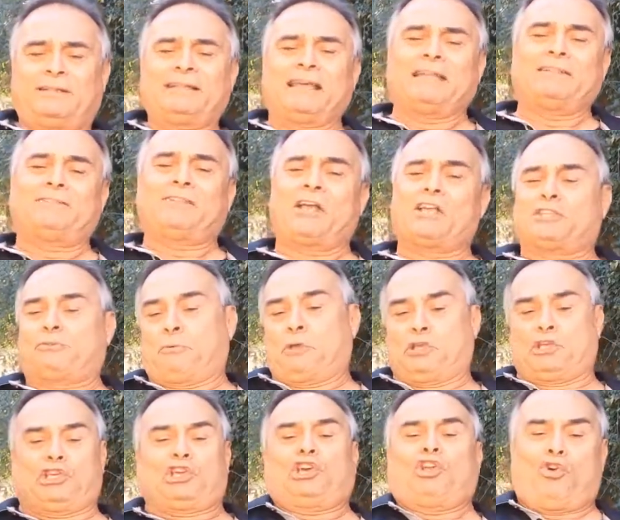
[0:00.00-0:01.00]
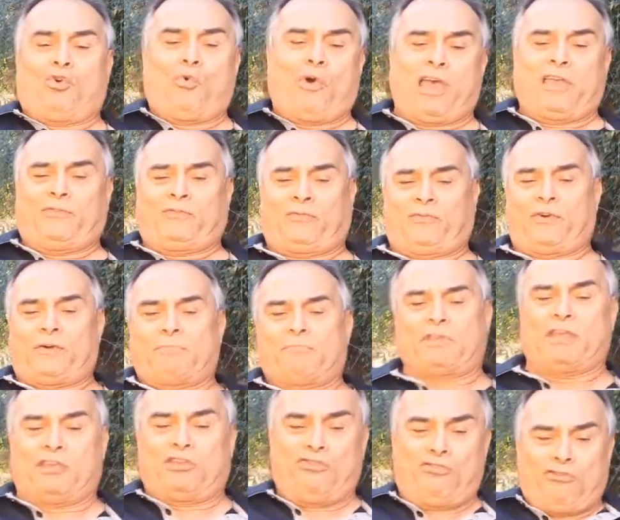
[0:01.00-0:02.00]
That tells me, get away from me.
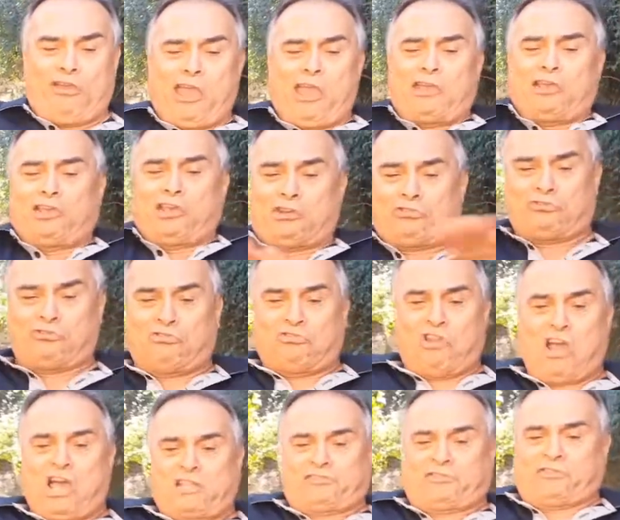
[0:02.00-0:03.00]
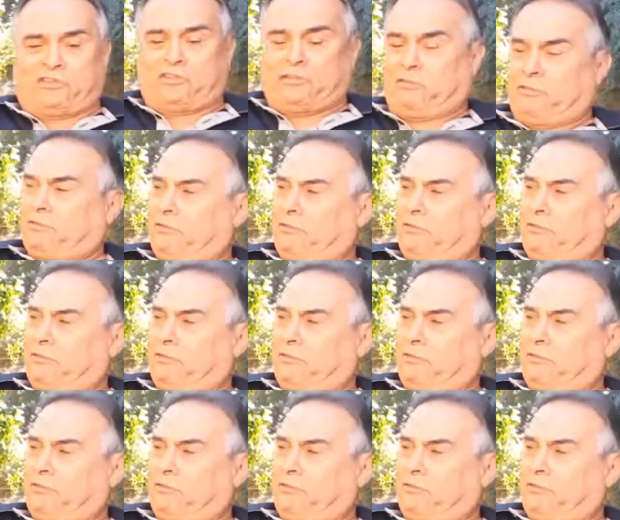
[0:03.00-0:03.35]
You ain't getting nothing.